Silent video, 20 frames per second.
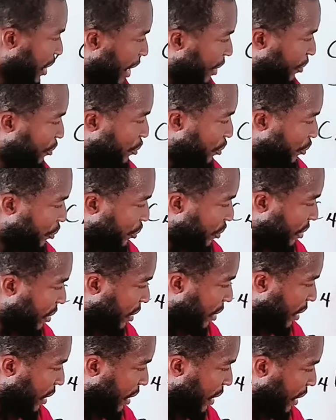hydrogen,
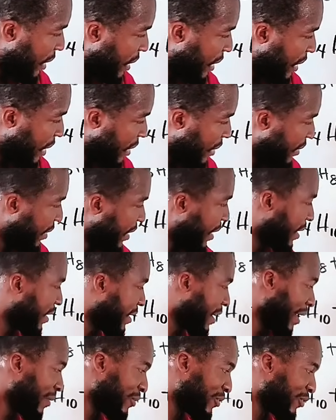10
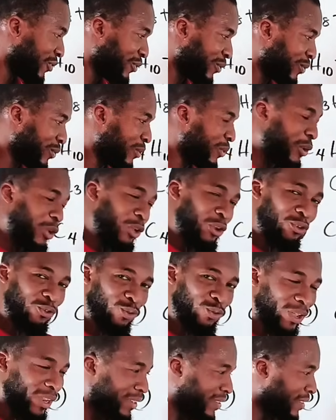times 2,
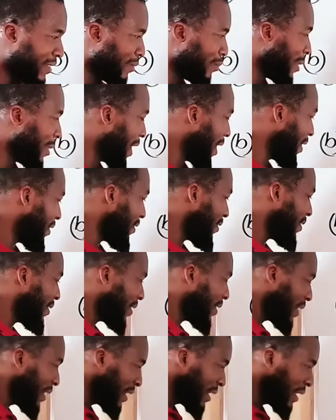20,
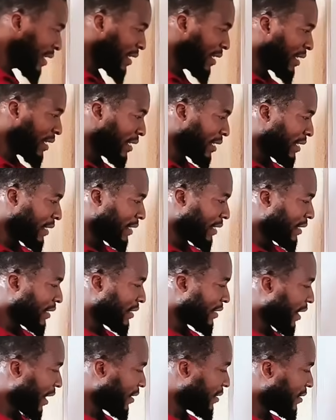balance.
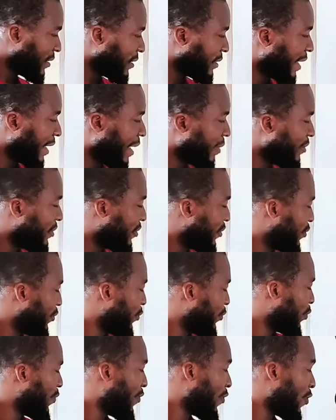13 times
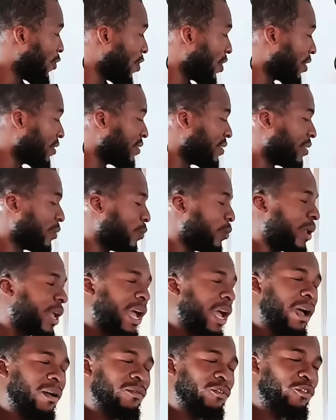2 for oxygen, we
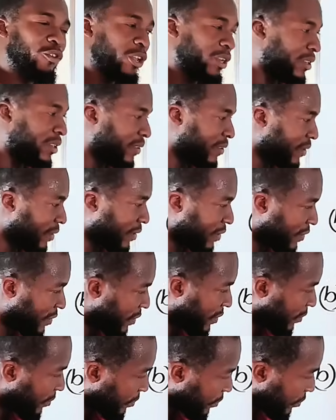have
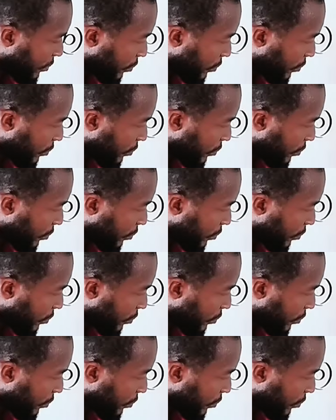26.